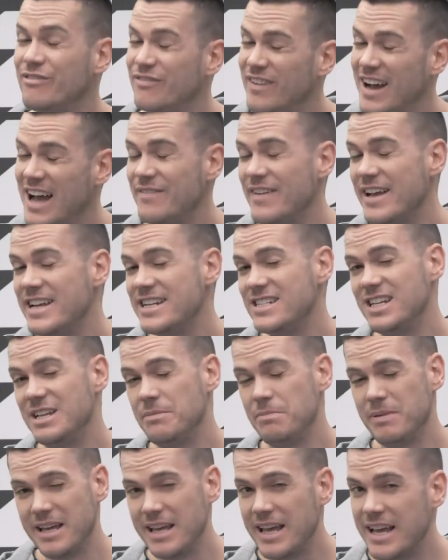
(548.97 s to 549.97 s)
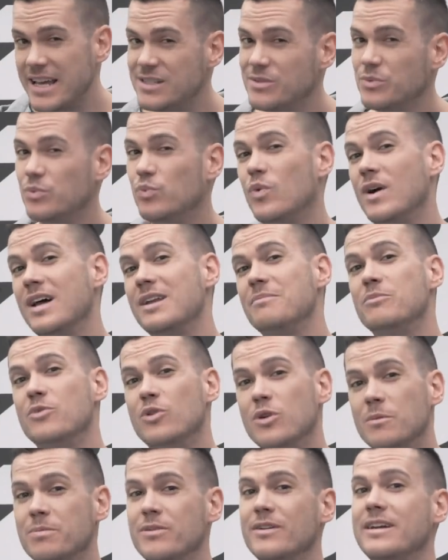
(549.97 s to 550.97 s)
5-HTP is one
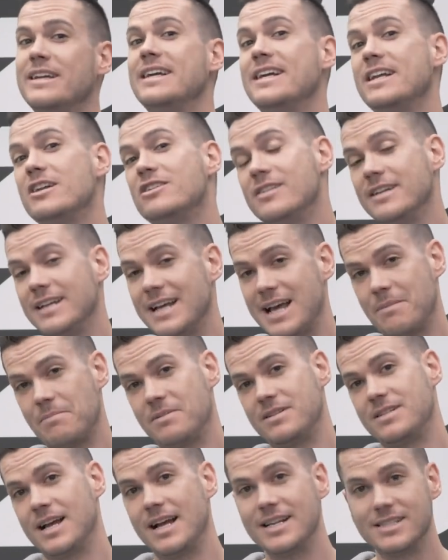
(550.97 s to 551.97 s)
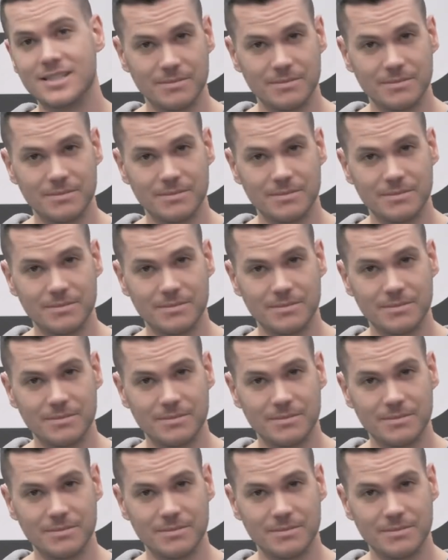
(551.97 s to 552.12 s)
more pretty interesting appetite